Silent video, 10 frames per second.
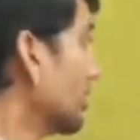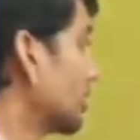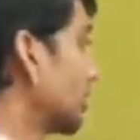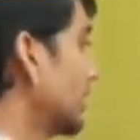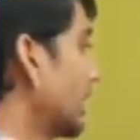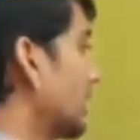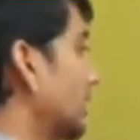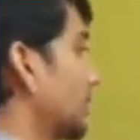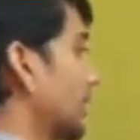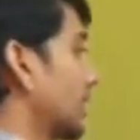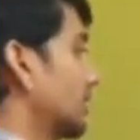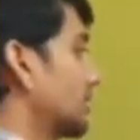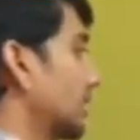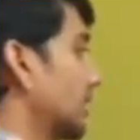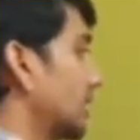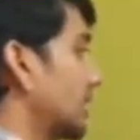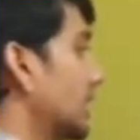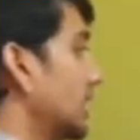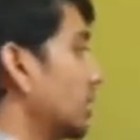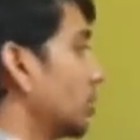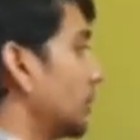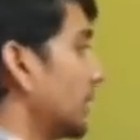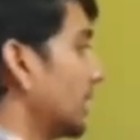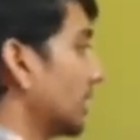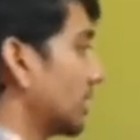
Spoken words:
so that if I consider D to be